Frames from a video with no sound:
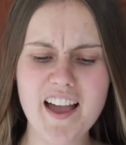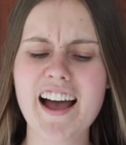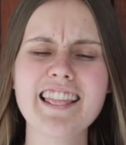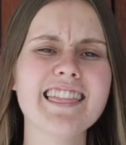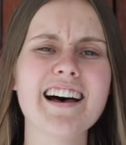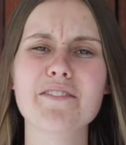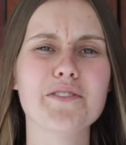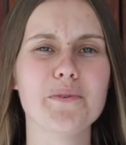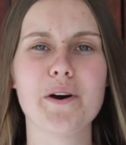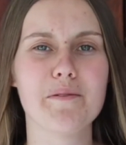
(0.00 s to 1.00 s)
I love
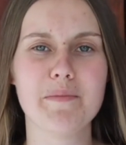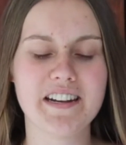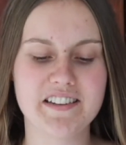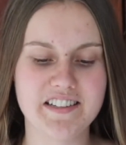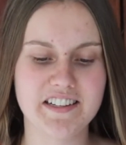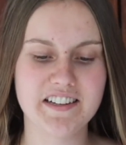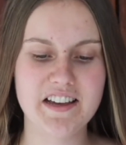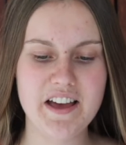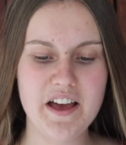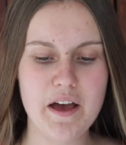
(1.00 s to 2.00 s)
the word ministered,
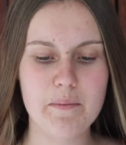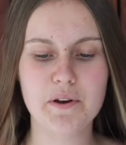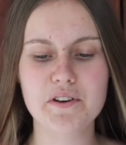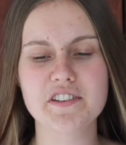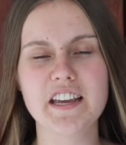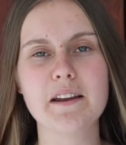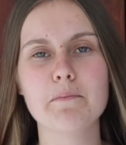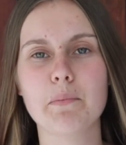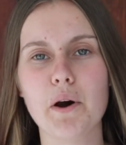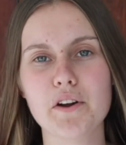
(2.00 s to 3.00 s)
because
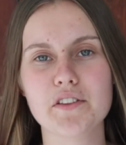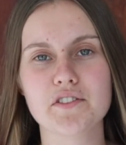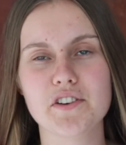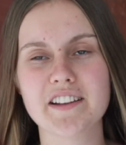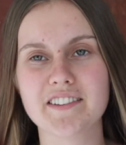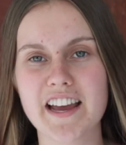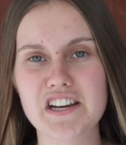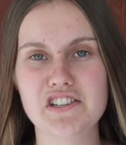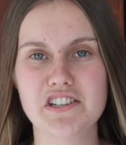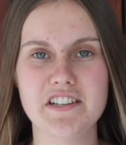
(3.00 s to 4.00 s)
in both
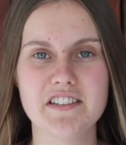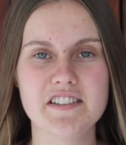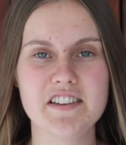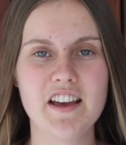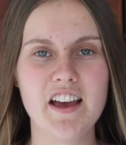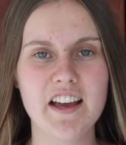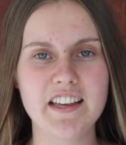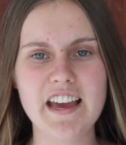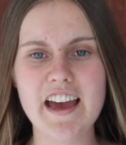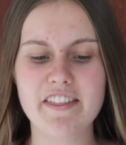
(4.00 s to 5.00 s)
translations,
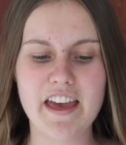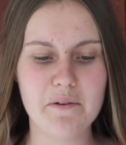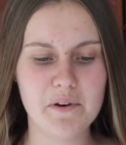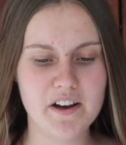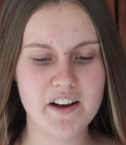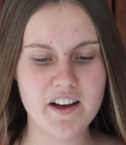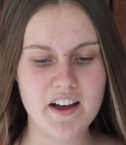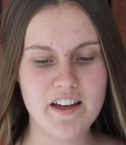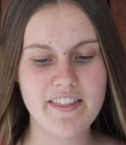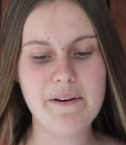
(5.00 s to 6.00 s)
yeah, they
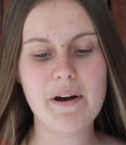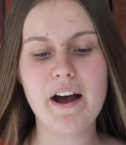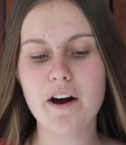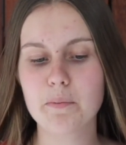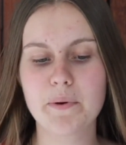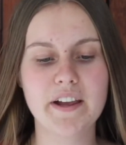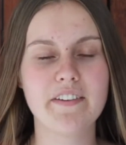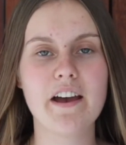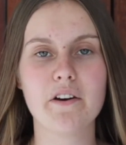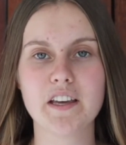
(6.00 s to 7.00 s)
were helping
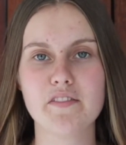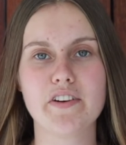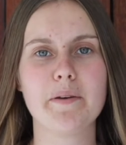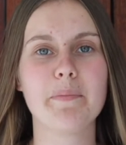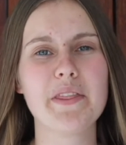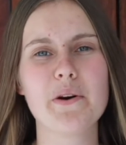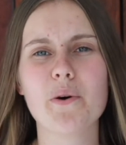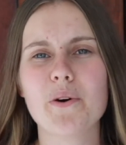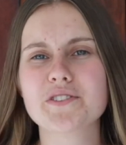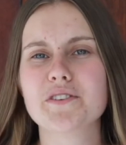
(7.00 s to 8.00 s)
and they were giving, but they're
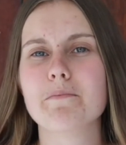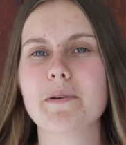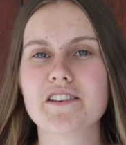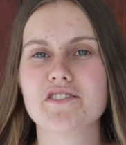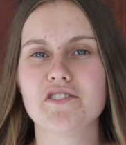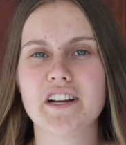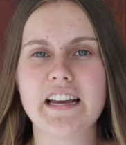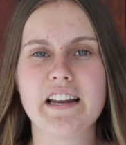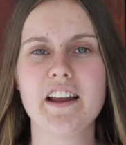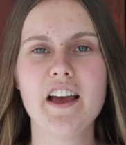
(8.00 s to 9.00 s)
also ministering
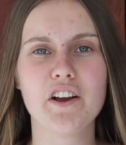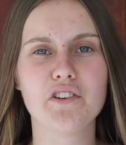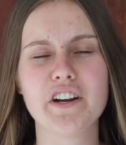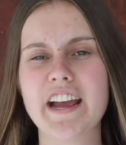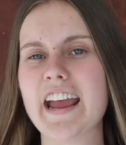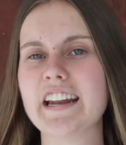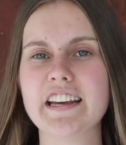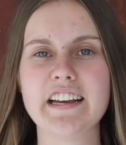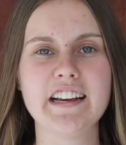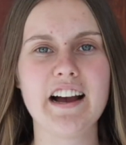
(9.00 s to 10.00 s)
in
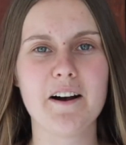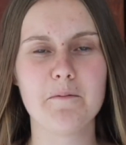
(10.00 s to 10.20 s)
creating